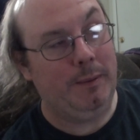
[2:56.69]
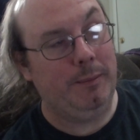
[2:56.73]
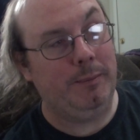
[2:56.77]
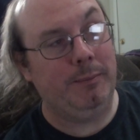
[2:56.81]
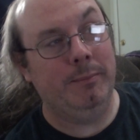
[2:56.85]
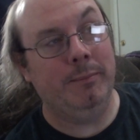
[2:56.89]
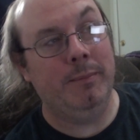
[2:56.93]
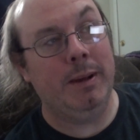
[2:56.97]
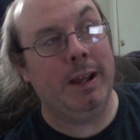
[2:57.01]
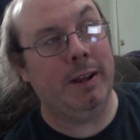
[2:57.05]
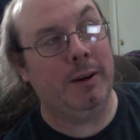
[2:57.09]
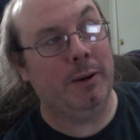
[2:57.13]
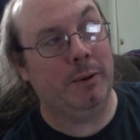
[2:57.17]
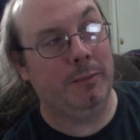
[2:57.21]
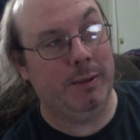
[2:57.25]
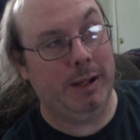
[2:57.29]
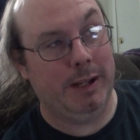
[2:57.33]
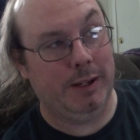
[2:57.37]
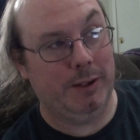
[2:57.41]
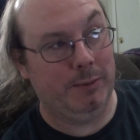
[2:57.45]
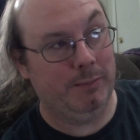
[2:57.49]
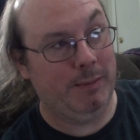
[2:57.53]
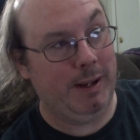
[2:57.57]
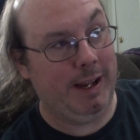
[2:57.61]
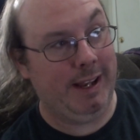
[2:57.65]
man, oh
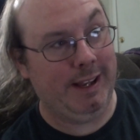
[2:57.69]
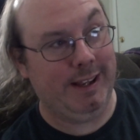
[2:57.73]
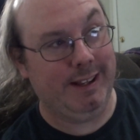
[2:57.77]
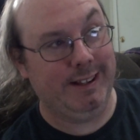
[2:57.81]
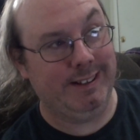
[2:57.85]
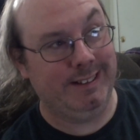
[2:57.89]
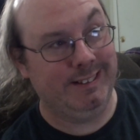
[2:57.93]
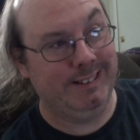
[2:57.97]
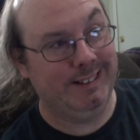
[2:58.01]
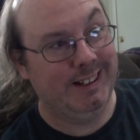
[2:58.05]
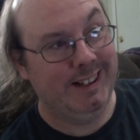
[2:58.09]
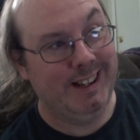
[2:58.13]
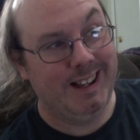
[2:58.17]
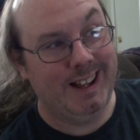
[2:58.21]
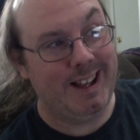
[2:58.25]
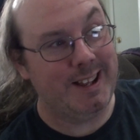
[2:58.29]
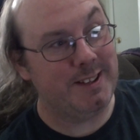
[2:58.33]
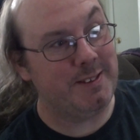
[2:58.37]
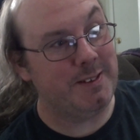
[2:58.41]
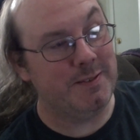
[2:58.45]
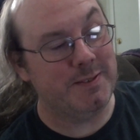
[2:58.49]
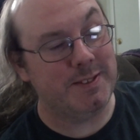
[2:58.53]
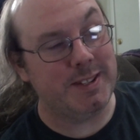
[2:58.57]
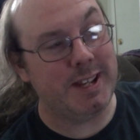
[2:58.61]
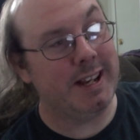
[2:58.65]
man, oh man. That's
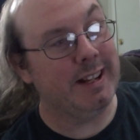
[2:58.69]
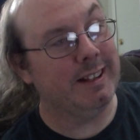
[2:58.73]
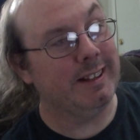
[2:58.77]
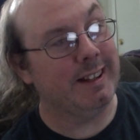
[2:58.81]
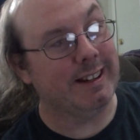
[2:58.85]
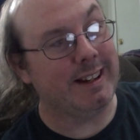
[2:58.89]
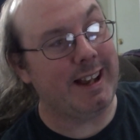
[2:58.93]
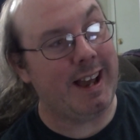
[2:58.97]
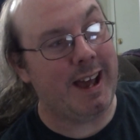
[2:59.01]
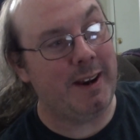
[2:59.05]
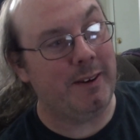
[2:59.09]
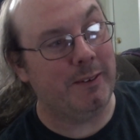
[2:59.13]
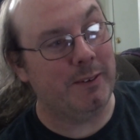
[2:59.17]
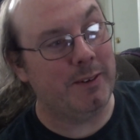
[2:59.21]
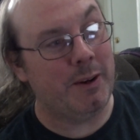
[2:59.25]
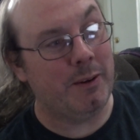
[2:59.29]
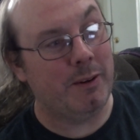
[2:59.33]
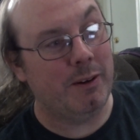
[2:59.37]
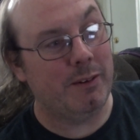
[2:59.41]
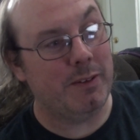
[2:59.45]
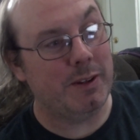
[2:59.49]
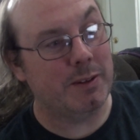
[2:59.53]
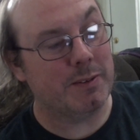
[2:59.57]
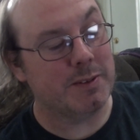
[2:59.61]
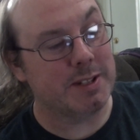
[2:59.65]
what I'm saying. Like, I don't know
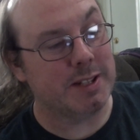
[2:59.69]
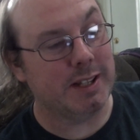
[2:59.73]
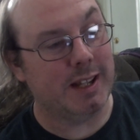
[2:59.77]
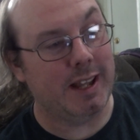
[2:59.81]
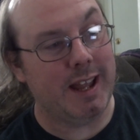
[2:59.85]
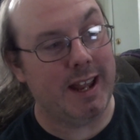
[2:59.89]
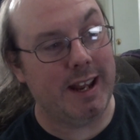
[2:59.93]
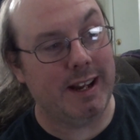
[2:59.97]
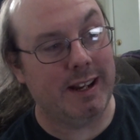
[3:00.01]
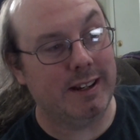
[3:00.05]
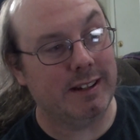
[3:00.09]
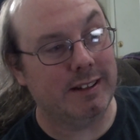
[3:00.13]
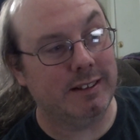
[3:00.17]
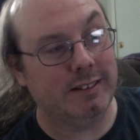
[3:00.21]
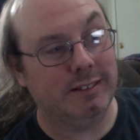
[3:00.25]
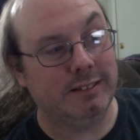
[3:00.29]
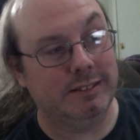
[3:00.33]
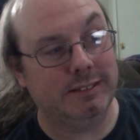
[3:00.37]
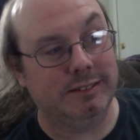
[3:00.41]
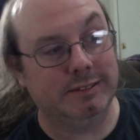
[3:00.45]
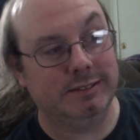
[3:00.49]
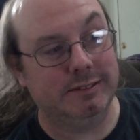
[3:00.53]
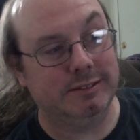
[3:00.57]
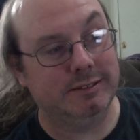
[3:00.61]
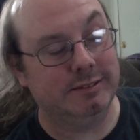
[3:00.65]
if it was like,
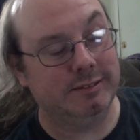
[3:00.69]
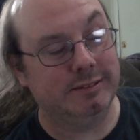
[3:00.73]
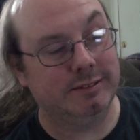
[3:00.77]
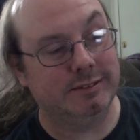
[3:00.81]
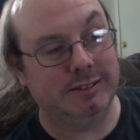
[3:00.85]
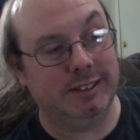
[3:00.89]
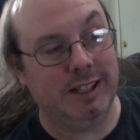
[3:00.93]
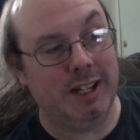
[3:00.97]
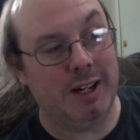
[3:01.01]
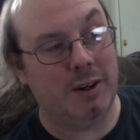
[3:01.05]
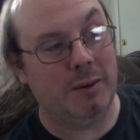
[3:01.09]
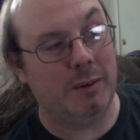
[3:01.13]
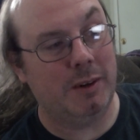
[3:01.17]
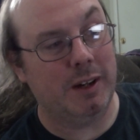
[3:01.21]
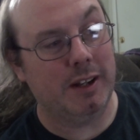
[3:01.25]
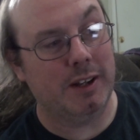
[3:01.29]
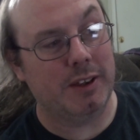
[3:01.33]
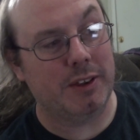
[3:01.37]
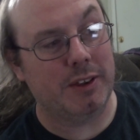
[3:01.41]
you know, a